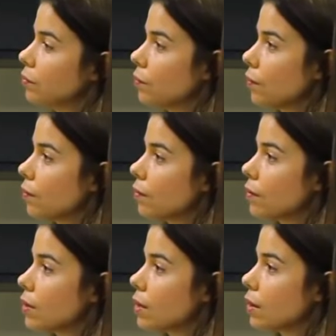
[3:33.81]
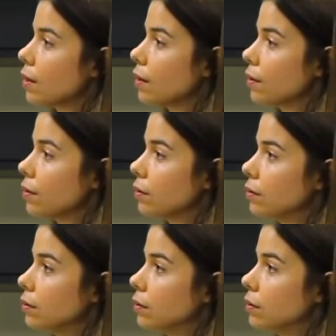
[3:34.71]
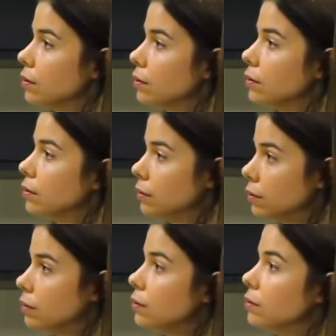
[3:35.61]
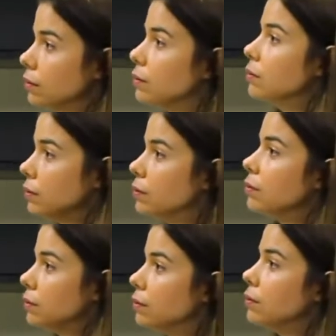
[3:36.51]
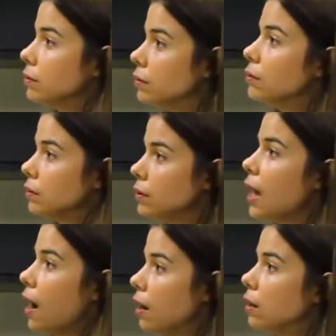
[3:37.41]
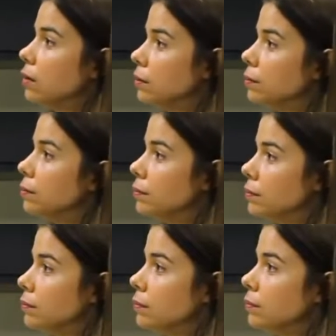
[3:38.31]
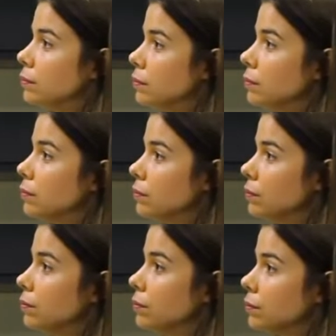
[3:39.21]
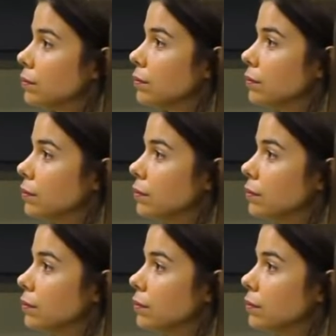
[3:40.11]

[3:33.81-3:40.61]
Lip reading: [no speech]